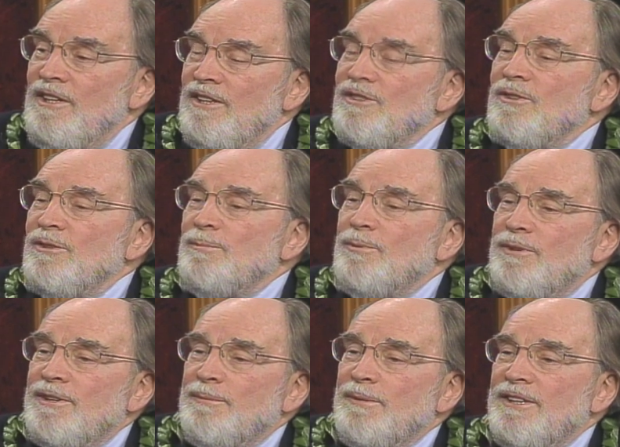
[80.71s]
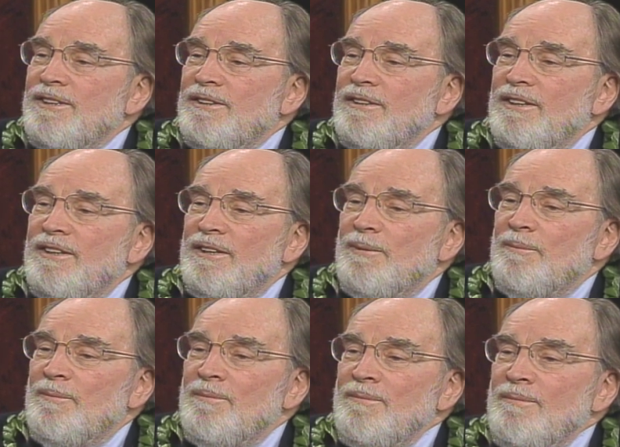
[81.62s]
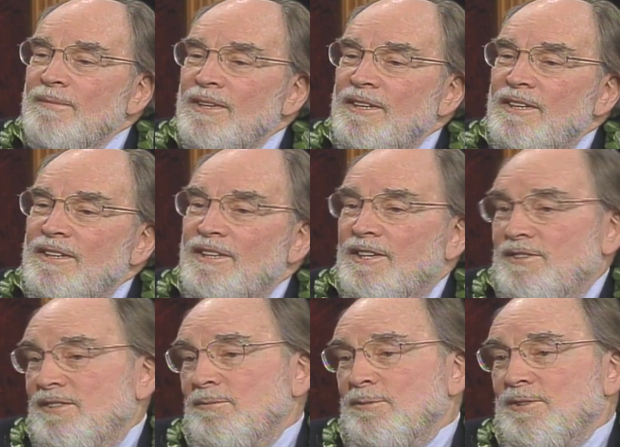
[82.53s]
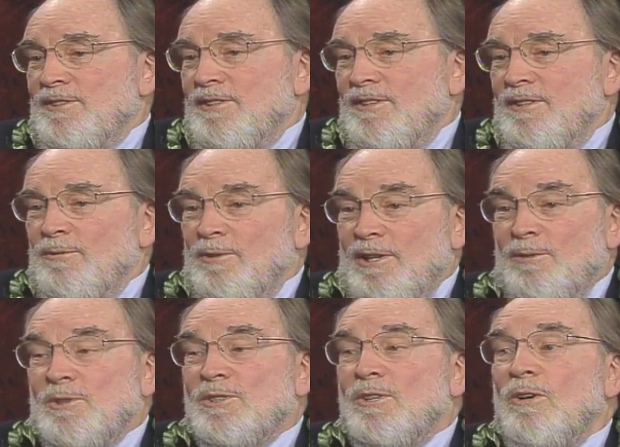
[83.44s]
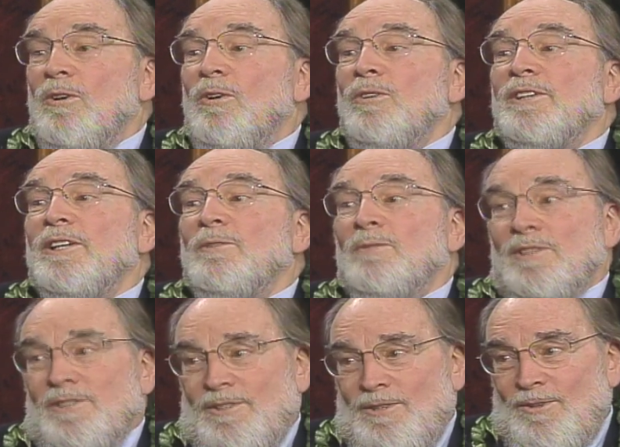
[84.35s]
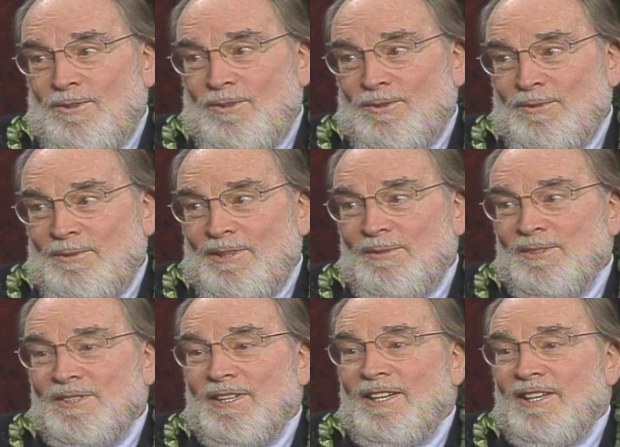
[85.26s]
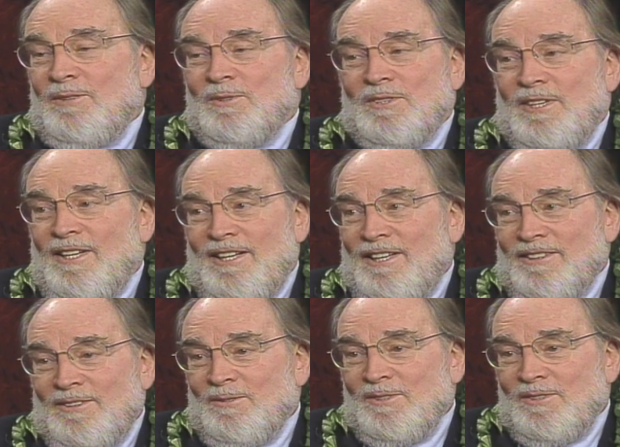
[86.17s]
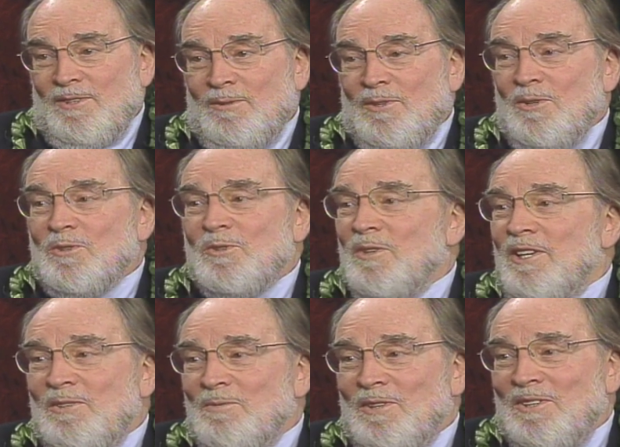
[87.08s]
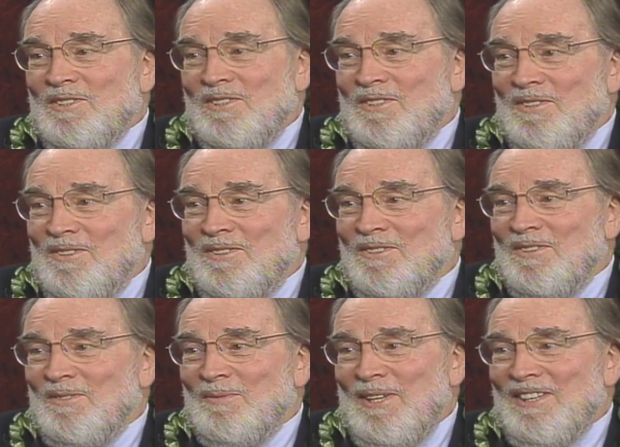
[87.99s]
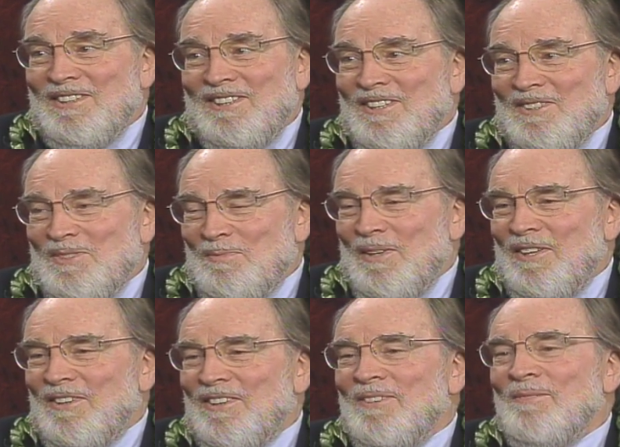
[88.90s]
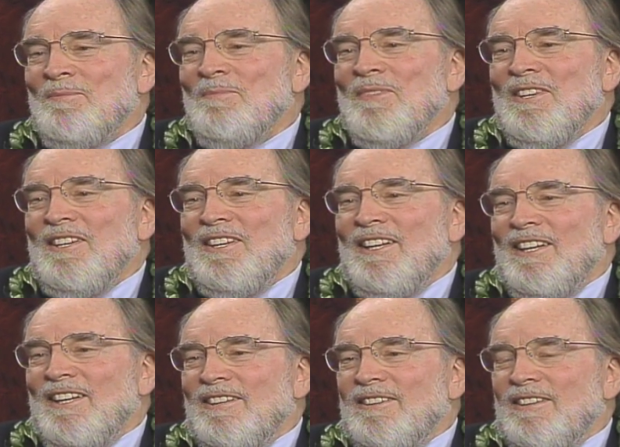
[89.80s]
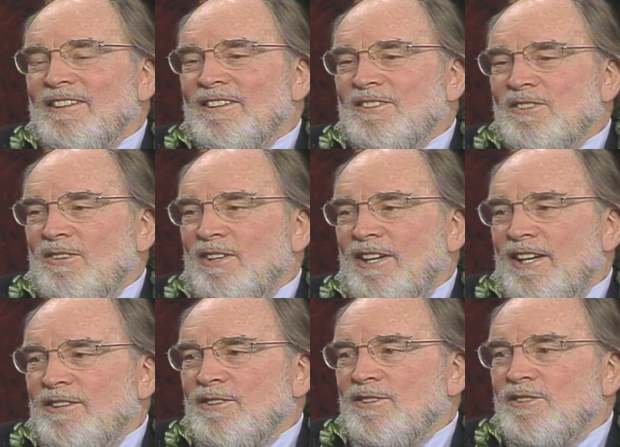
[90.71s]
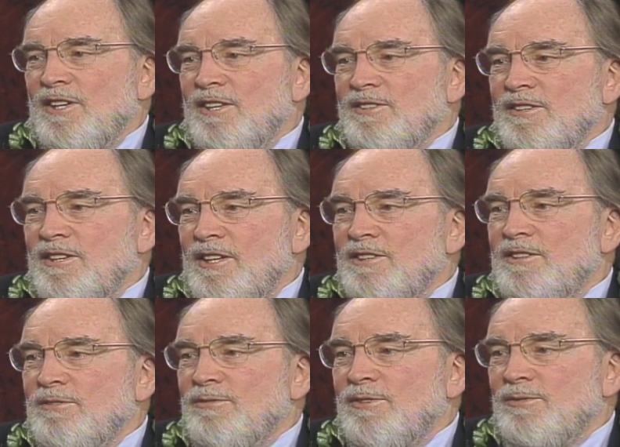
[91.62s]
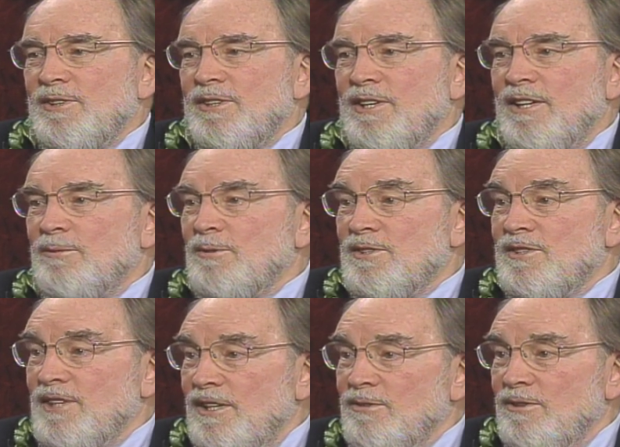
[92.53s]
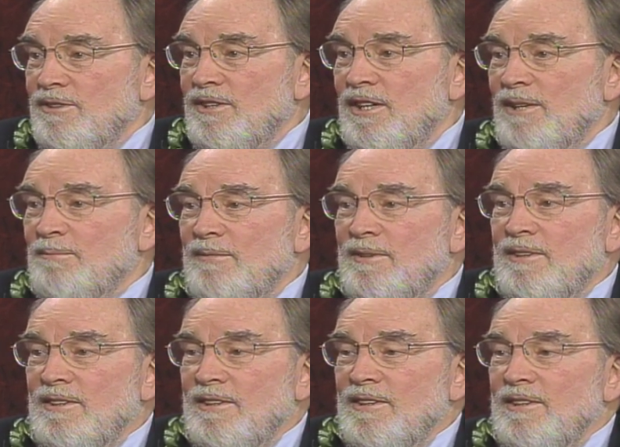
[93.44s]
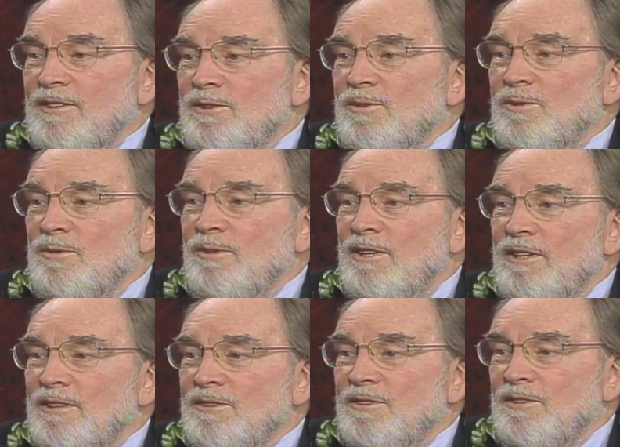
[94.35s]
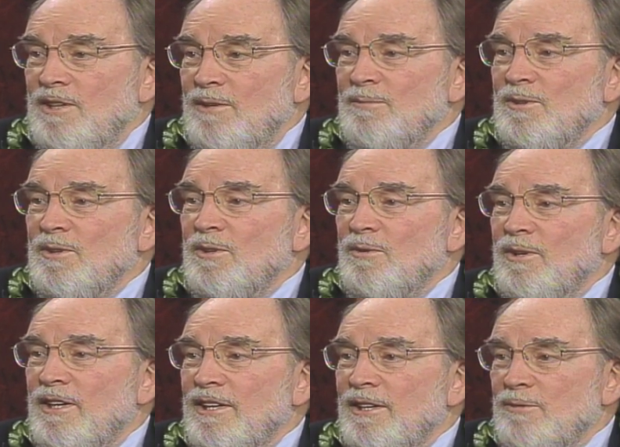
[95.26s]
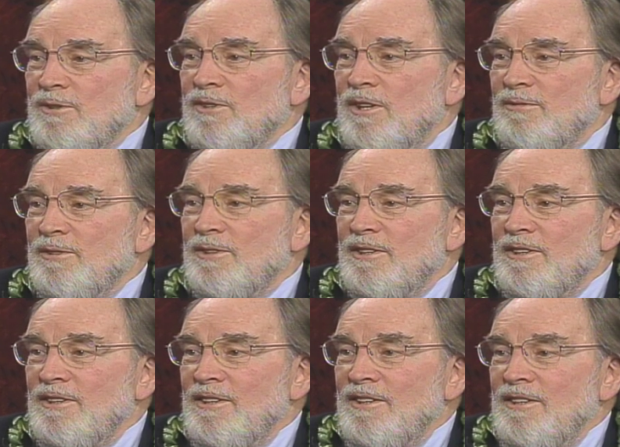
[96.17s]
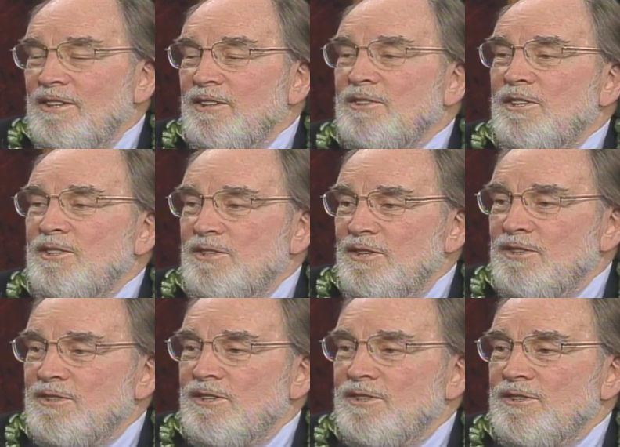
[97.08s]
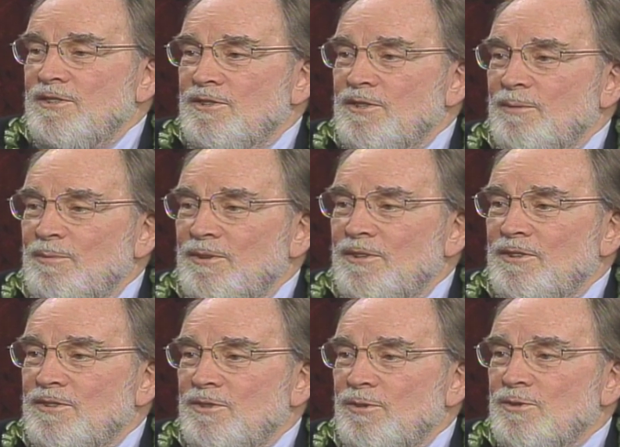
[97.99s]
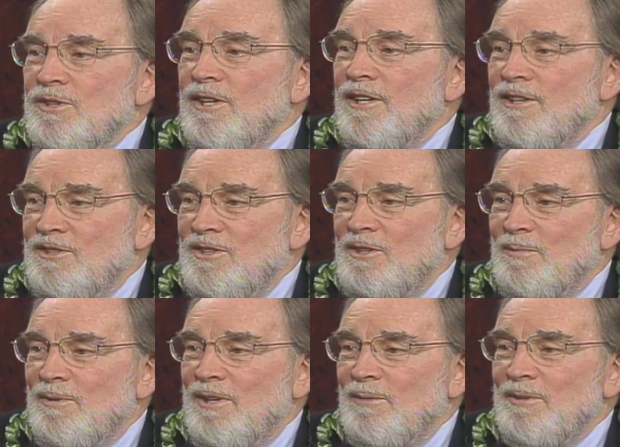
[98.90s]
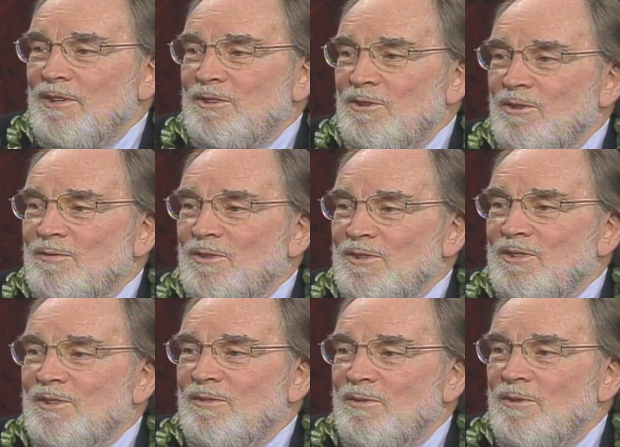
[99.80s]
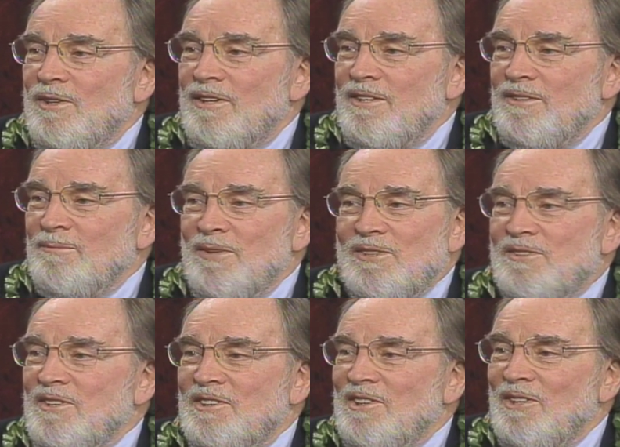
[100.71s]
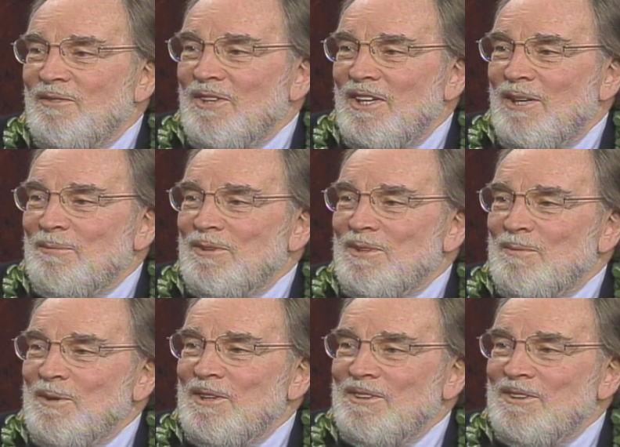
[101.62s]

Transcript: It's a, a good point, Mike. Um, yes, it was. Uh, when it was cold, it was cold. When it was hot, it was hot. There was there were no trade winds to to make things better. And uh, so I had the chance in 1959 when statehood came to, uh, to come to Hawaii. I was offered a, a teaching assistantship in the sociology department at the University of Hawaii. Best thing that ever wow. happened to me.